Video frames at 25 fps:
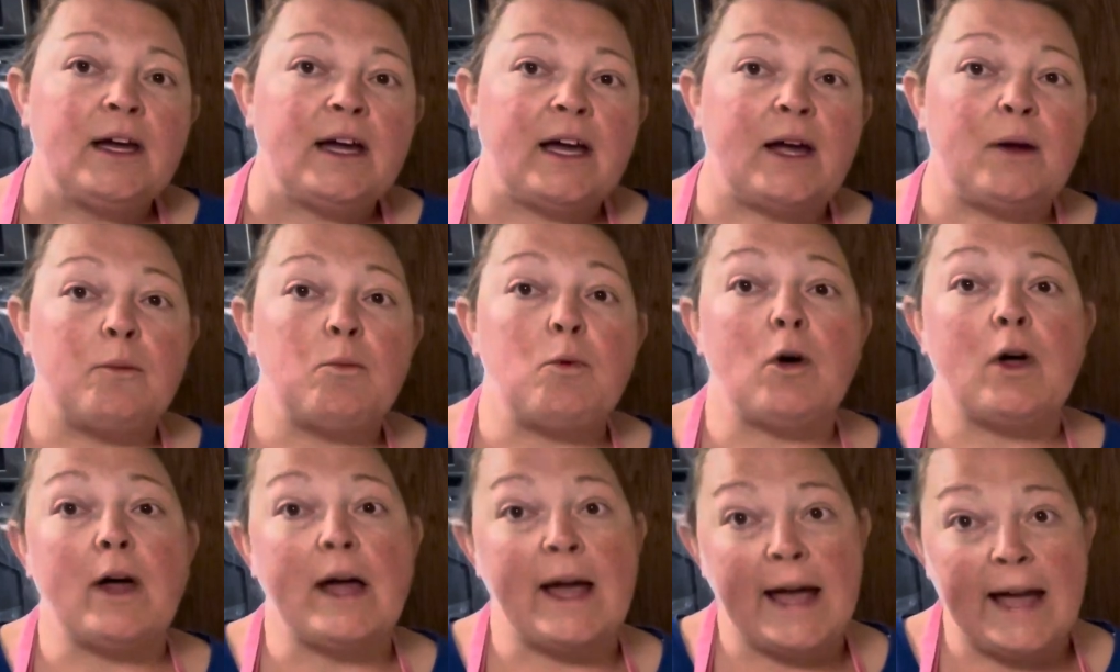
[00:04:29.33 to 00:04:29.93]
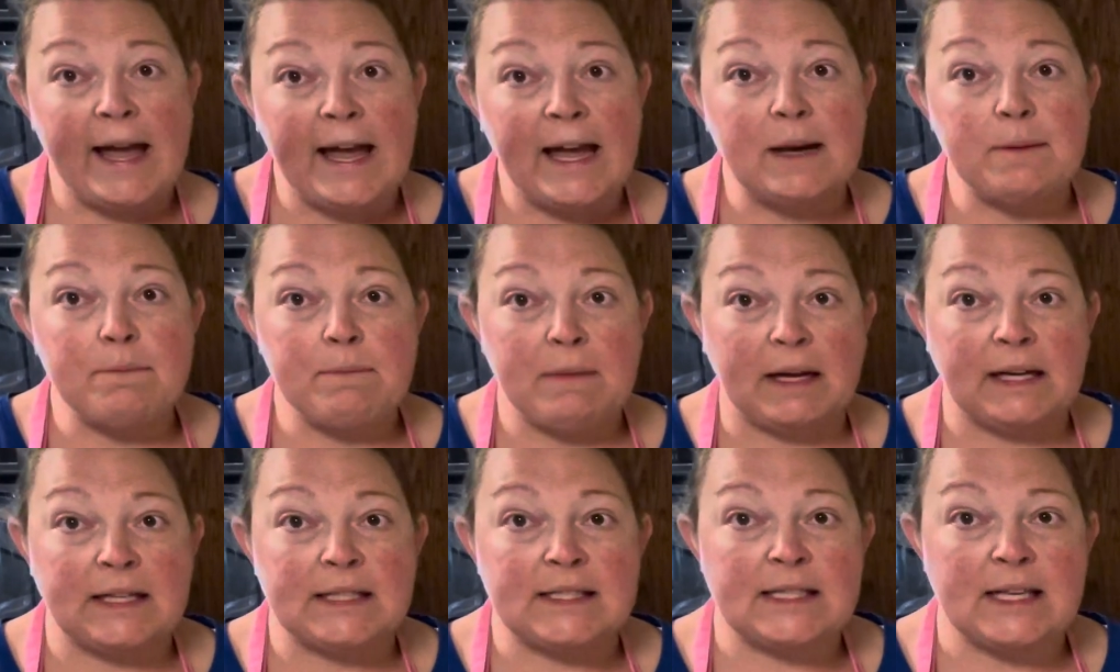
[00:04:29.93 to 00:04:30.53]
and we'll hand
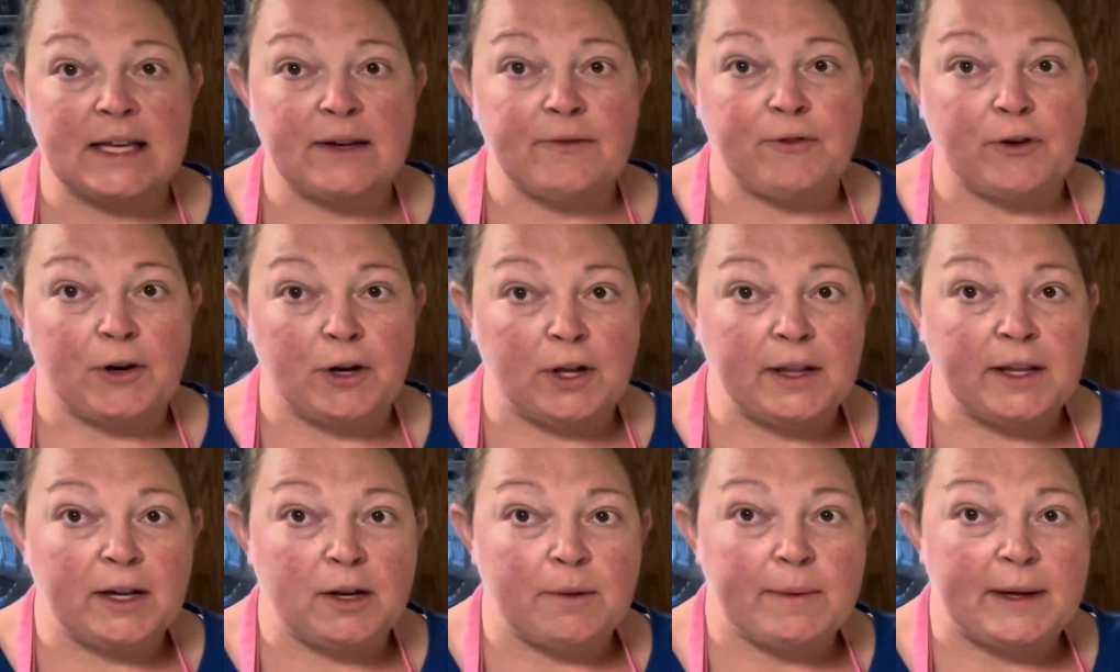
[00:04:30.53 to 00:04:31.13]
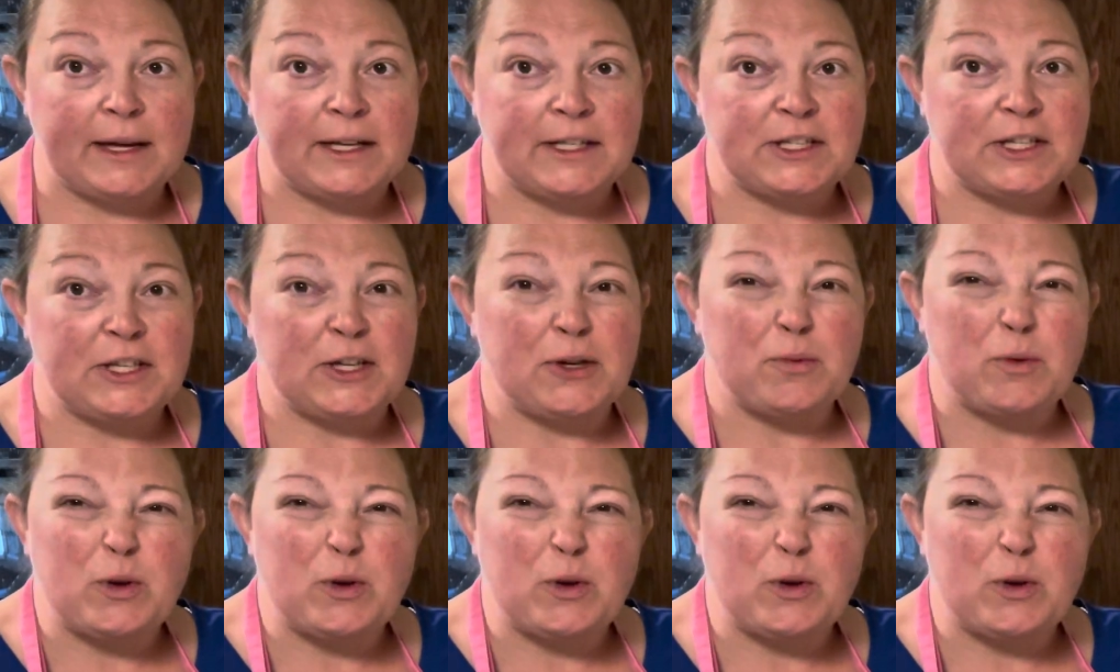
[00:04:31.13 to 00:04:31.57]
mix it for a little bit too.